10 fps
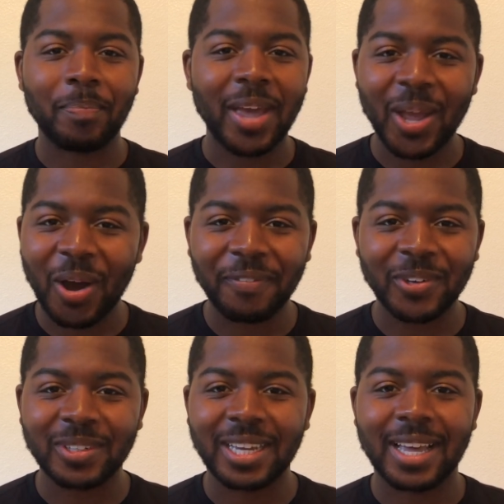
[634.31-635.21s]
pay off
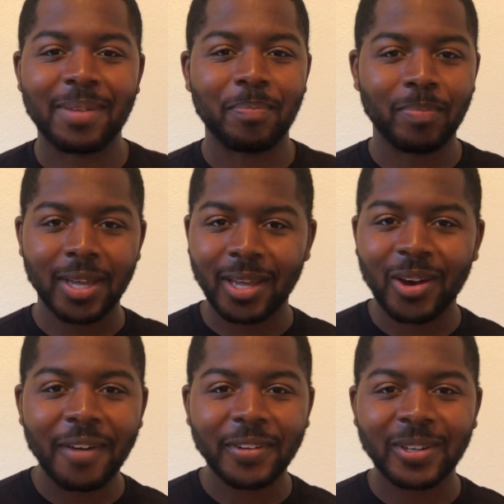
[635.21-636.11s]
your debt, pay
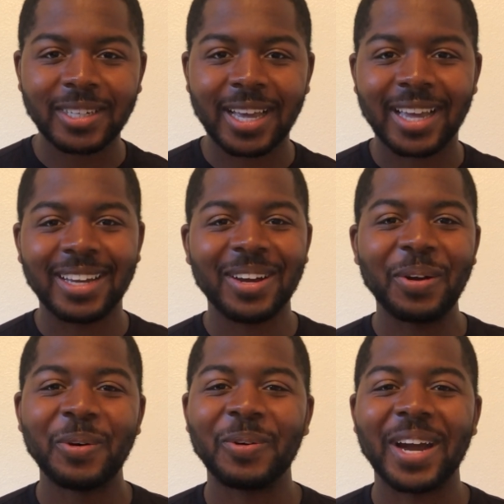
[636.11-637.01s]
off your debt,
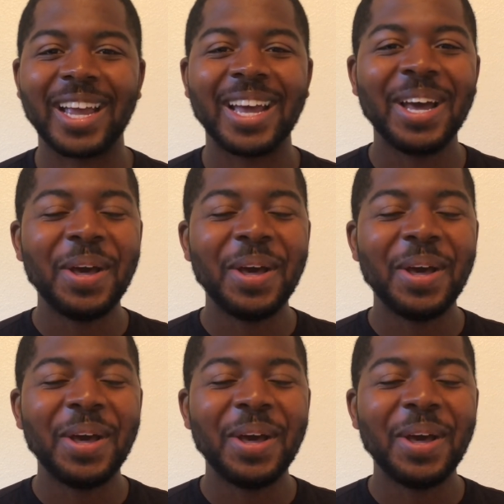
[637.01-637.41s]
right?